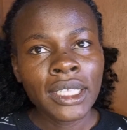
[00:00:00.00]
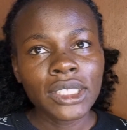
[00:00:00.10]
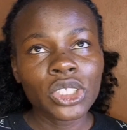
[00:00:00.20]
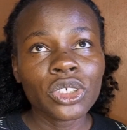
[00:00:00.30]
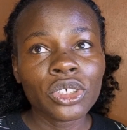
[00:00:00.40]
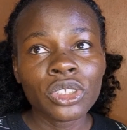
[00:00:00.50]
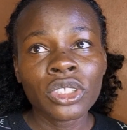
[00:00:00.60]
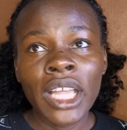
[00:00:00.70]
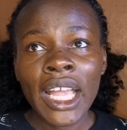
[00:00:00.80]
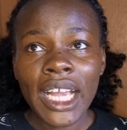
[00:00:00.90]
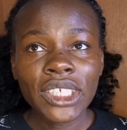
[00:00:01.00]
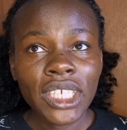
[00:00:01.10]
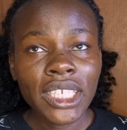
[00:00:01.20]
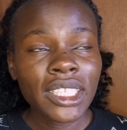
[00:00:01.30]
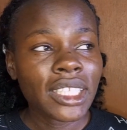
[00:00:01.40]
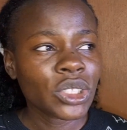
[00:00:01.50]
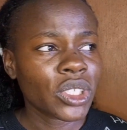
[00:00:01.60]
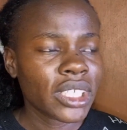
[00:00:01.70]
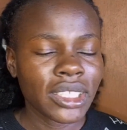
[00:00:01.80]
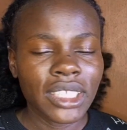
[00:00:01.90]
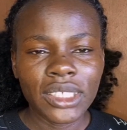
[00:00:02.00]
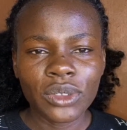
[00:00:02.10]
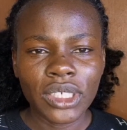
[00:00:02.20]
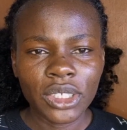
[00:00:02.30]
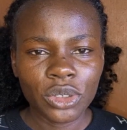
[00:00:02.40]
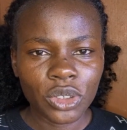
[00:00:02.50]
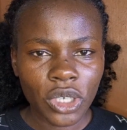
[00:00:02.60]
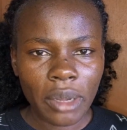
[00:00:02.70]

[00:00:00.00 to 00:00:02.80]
So actually that's what I just wanted to talk